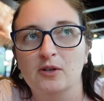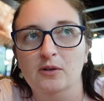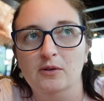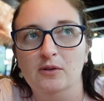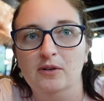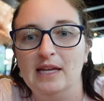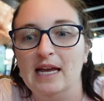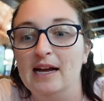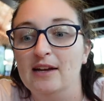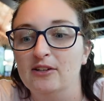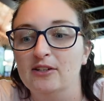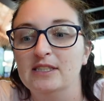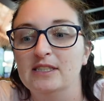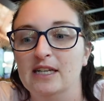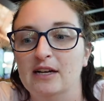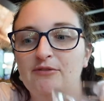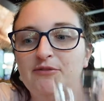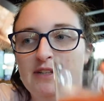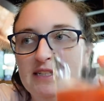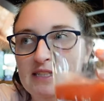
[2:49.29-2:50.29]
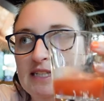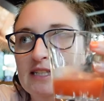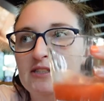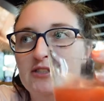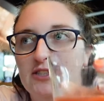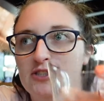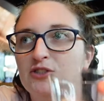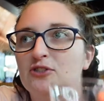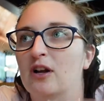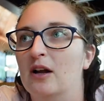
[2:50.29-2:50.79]
Oh yeah, you can definitely
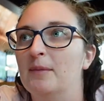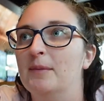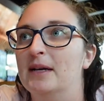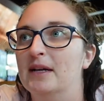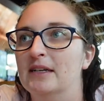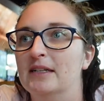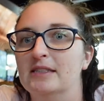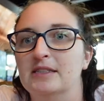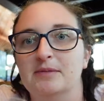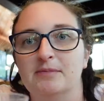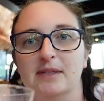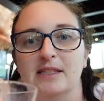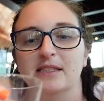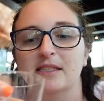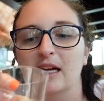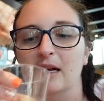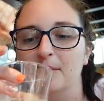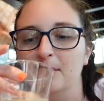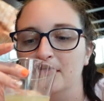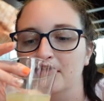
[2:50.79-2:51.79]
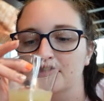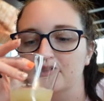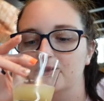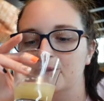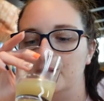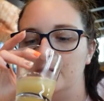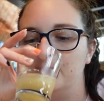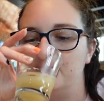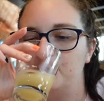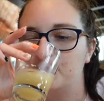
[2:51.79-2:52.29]
taste the strawberries big time in this
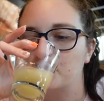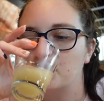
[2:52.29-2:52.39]
one.